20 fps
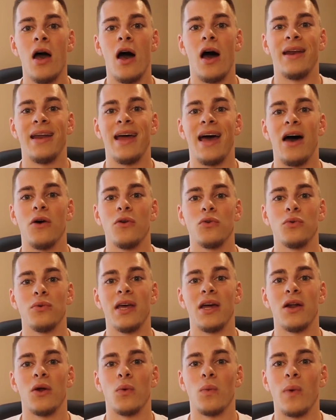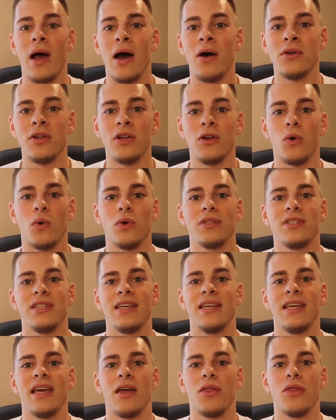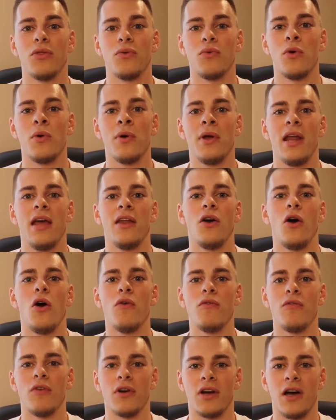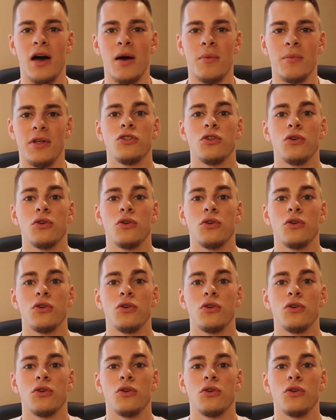on how to get around it or to get through it and overcome it.